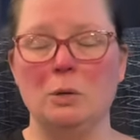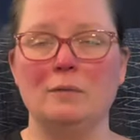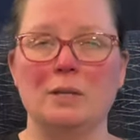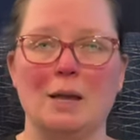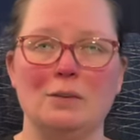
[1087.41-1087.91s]
You
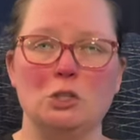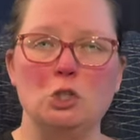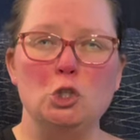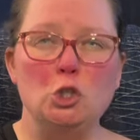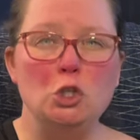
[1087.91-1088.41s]
have to have it
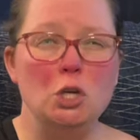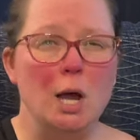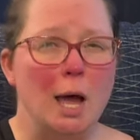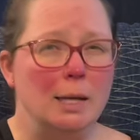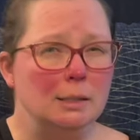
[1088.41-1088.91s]

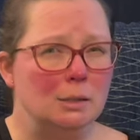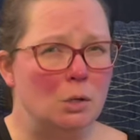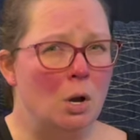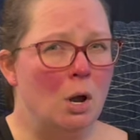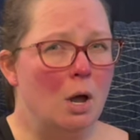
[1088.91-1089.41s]
just
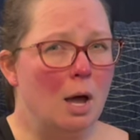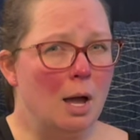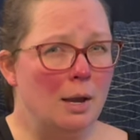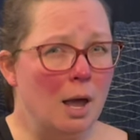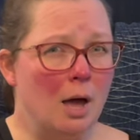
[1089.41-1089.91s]

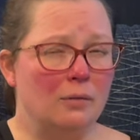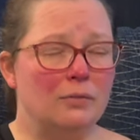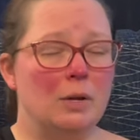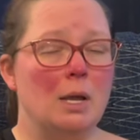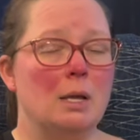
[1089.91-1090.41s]
enough